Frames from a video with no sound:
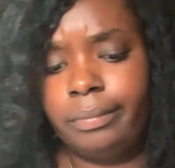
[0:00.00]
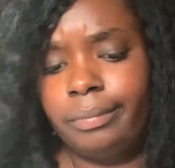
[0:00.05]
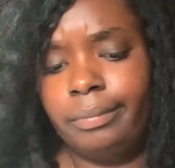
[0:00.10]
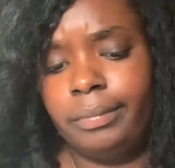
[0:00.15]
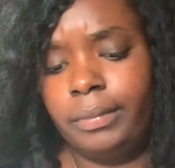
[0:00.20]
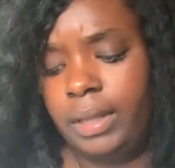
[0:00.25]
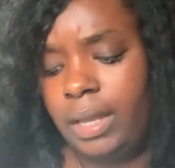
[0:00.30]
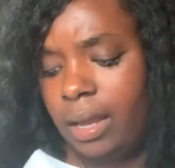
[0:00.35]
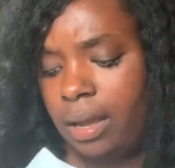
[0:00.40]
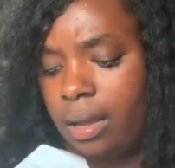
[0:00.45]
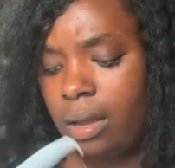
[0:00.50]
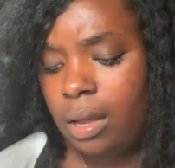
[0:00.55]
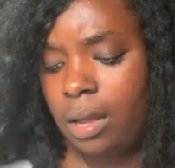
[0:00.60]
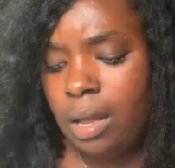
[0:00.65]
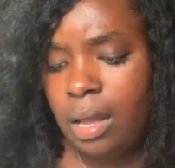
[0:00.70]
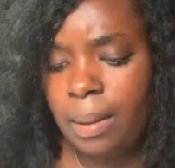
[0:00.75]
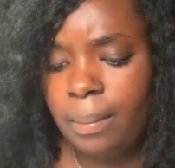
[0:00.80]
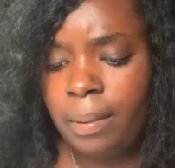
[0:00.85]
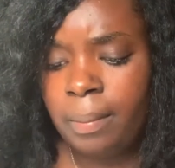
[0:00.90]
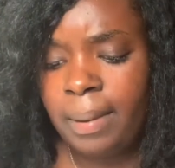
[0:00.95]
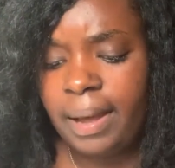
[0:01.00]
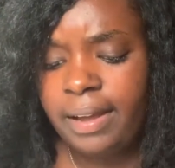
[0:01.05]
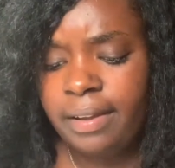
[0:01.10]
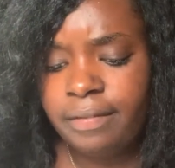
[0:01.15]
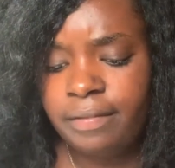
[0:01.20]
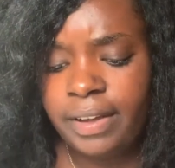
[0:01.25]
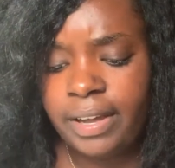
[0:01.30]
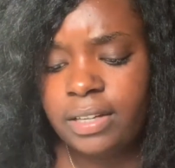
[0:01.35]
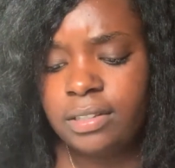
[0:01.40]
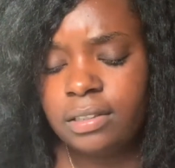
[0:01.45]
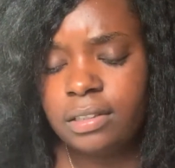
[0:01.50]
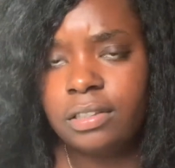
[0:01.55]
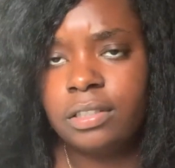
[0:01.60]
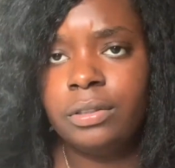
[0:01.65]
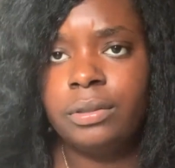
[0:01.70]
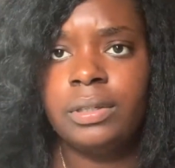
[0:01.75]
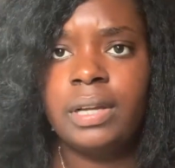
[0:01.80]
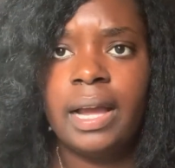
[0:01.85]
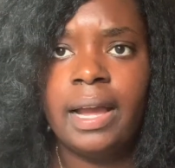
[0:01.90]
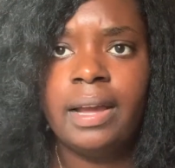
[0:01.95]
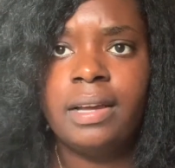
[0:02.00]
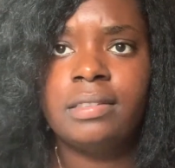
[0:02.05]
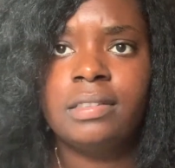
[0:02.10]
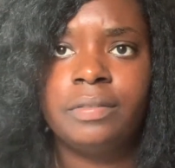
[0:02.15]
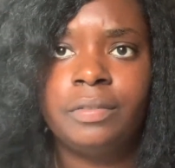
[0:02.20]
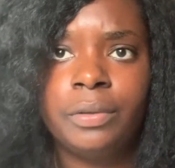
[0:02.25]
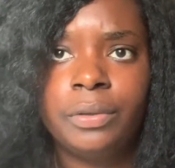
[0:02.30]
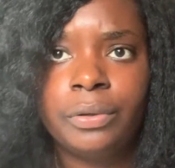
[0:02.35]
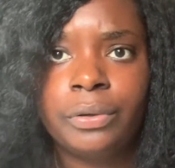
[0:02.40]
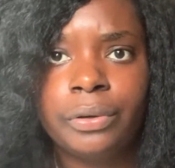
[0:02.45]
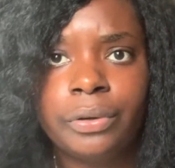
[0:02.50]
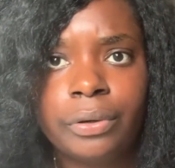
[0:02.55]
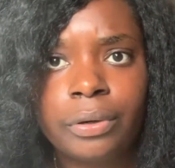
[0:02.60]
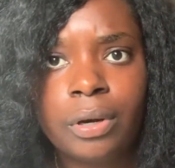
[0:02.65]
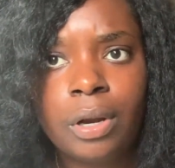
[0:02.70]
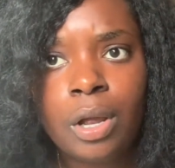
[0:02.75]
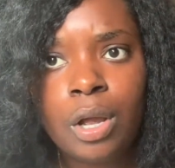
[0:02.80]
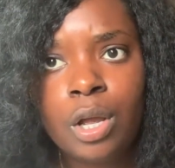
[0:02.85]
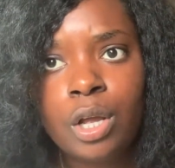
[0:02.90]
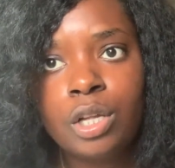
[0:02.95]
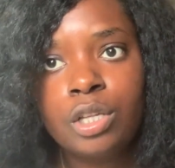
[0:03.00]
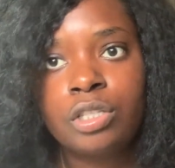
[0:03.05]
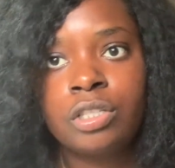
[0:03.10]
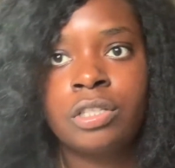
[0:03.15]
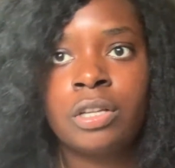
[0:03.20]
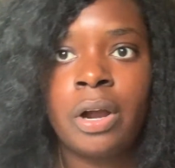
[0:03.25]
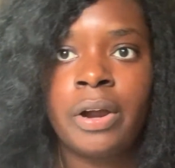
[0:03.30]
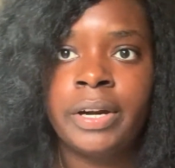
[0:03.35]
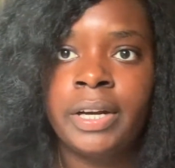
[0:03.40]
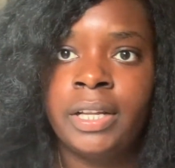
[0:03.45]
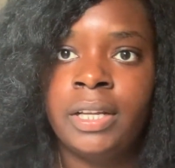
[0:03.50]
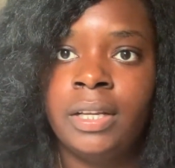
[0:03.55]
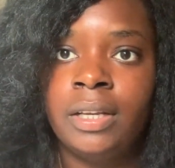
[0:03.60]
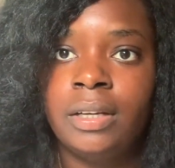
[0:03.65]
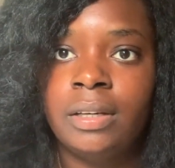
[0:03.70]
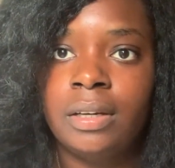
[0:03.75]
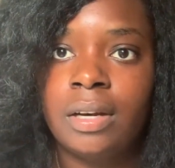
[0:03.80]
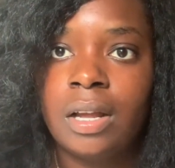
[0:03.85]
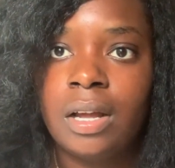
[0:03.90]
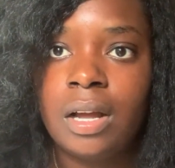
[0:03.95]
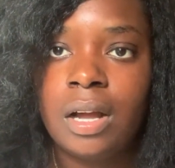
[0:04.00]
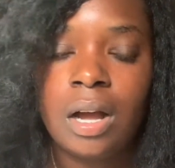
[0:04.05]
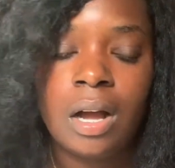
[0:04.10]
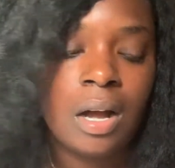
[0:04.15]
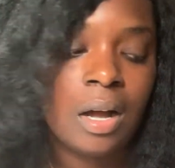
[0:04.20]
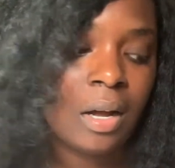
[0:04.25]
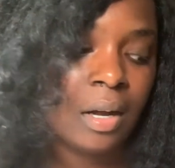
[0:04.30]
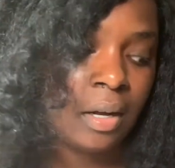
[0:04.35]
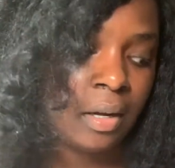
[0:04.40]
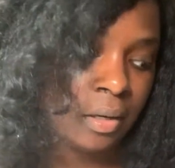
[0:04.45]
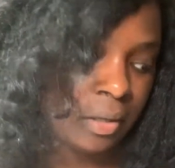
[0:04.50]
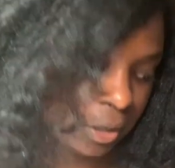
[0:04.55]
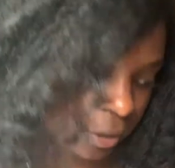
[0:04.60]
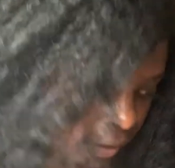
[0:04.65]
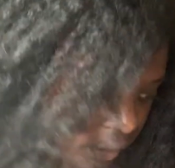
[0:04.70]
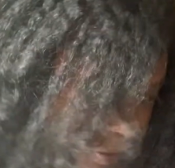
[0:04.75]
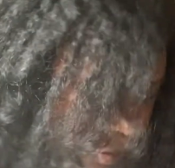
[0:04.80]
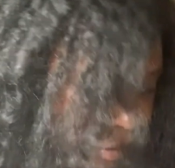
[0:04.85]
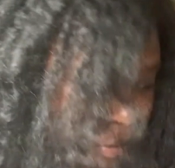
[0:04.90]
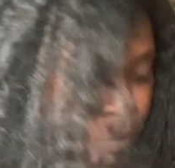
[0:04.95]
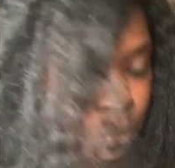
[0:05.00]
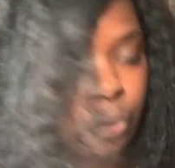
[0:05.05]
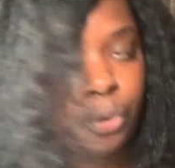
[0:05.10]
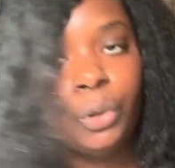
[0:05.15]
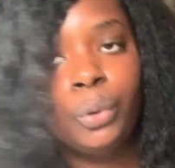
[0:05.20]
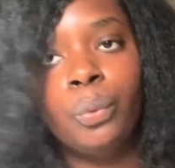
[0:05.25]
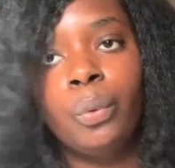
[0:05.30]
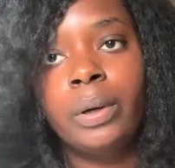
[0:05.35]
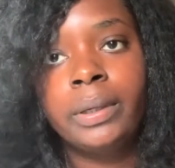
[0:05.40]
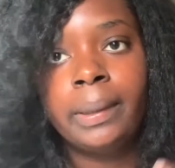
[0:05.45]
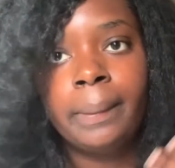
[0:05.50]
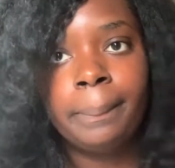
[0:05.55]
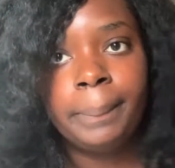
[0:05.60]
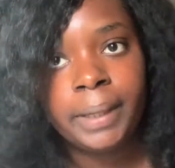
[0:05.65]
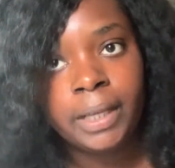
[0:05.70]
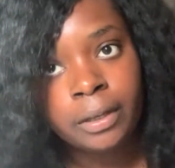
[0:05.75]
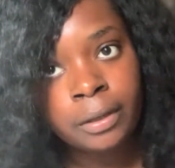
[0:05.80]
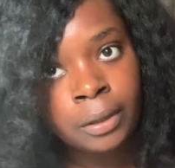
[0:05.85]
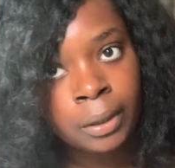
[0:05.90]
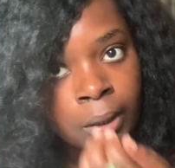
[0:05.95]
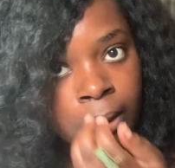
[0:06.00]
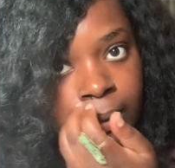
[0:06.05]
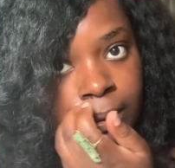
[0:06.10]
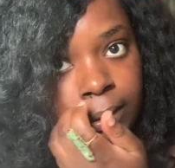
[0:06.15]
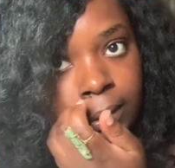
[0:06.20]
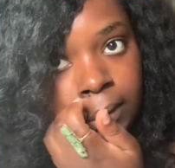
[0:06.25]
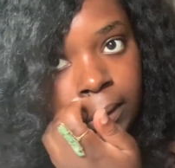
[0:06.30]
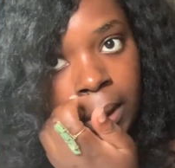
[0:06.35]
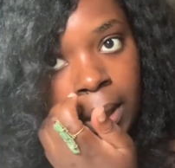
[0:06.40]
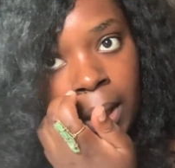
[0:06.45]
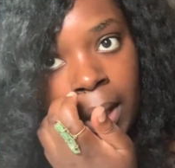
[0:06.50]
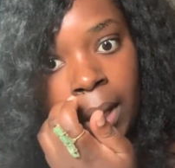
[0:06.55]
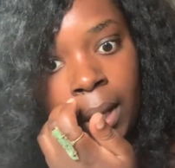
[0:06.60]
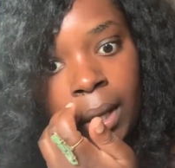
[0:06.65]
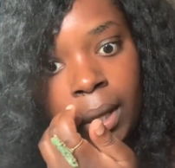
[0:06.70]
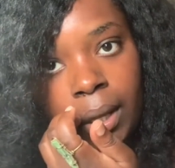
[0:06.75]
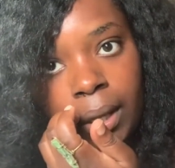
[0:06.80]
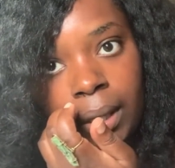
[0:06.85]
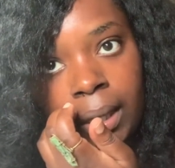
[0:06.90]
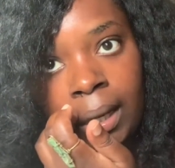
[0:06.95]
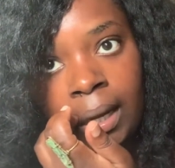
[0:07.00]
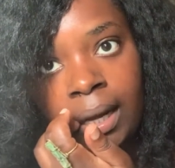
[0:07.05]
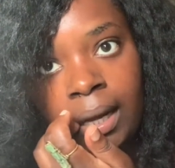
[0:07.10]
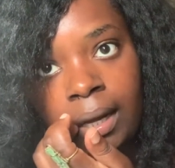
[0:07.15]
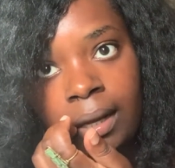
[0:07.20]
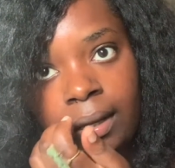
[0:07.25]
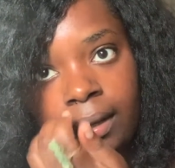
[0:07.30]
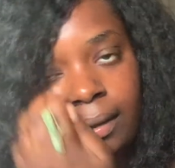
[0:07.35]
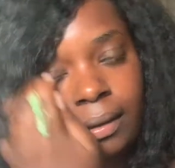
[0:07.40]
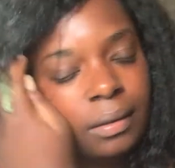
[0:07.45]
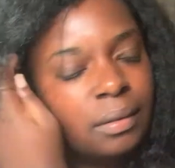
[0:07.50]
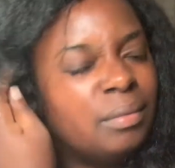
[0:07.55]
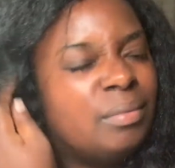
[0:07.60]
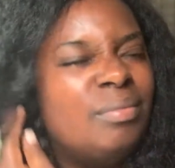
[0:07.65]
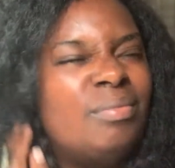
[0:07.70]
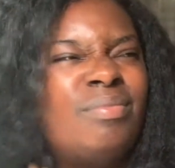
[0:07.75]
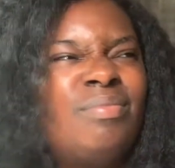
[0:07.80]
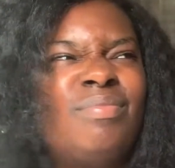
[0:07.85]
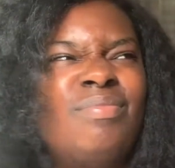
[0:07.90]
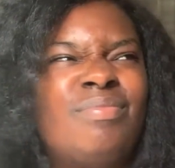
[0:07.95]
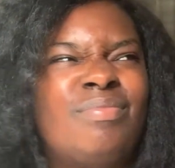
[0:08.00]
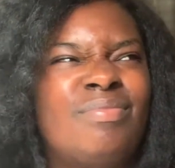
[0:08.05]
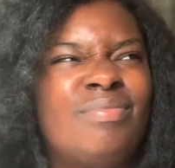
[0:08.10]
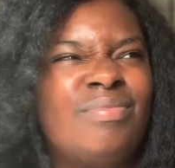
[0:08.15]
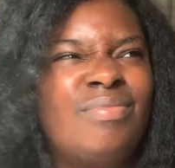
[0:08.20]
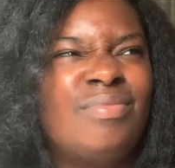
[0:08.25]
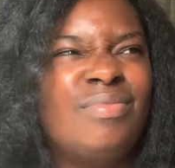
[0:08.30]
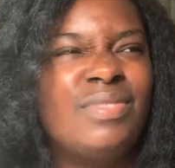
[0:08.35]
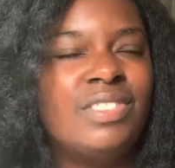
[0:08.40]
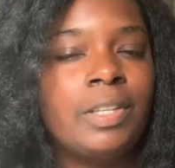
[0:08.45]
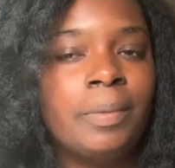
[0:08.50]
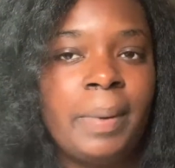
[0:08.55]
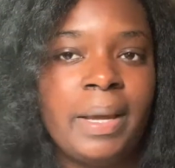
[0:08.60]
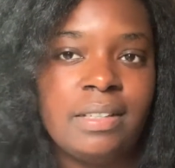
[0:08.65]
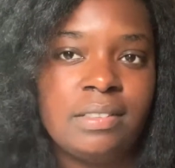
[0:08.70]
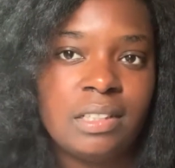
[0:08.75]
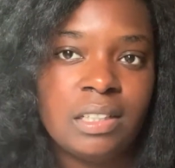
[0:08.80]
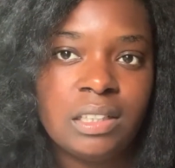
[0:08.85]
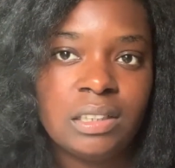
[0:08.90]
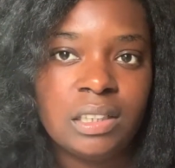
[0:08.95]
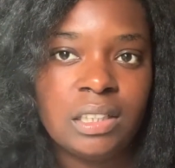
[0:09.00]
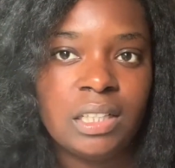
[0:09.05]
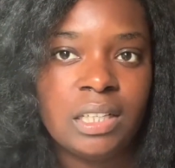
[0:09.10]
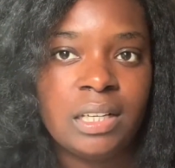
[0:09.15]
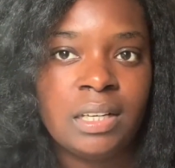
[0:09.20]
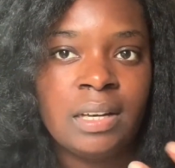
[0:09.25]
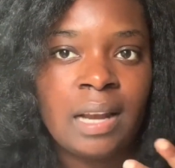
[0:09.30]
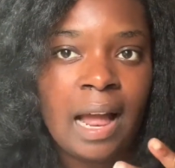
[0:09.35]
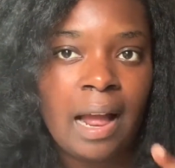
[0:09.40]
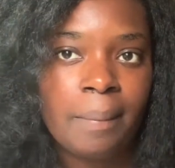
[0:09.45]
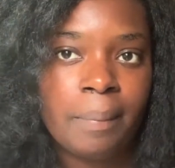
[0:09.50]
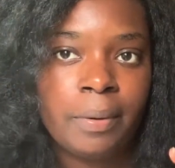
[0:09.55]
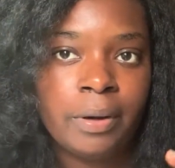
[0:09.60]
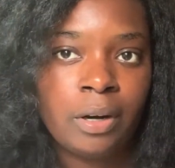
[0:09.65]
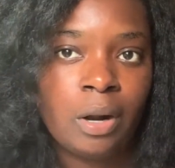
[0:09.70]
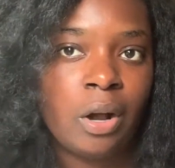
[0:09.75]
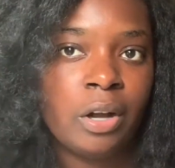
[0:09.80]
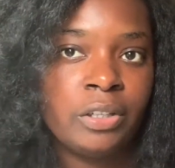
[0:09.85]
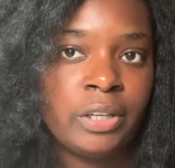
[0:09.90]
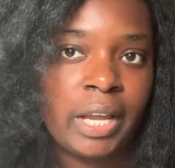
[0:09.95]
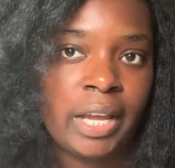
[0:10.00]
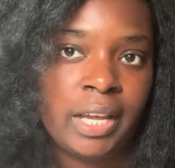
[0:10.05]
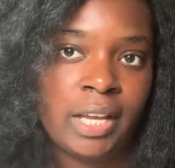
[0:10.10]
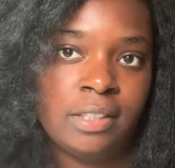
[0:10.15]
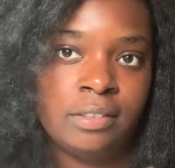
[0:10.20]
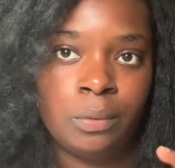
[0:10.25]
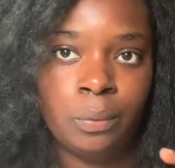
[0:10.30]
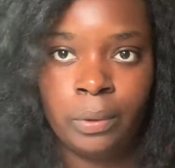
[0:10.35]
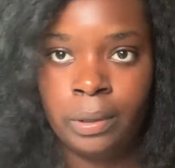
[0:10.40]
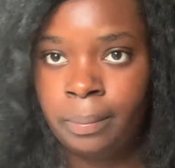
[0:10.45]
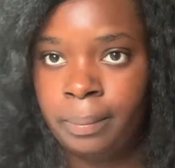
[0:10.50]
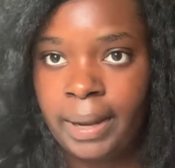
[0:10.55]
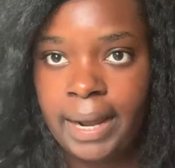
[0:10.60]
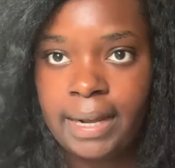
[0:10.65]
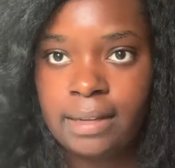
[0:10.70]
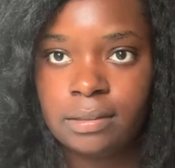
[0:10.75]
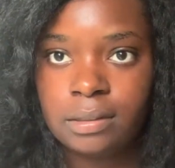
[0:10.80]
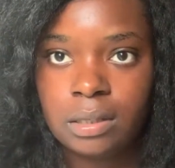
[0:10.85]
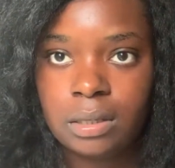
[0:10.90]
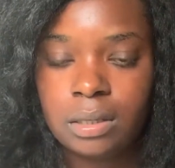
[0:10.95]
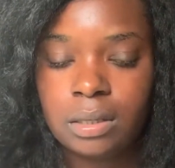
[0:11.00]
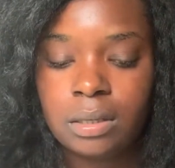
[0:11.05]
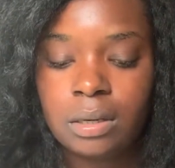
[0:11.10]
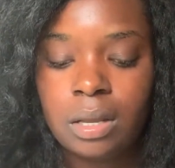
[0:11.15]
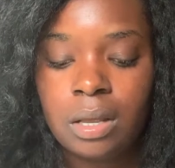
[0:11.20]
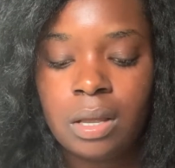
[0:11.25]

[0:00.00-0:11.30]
Yeah, but my advice to you guys, if you're starting nursing school, you want to be a nurse, to basically not put all your eggs in one basket.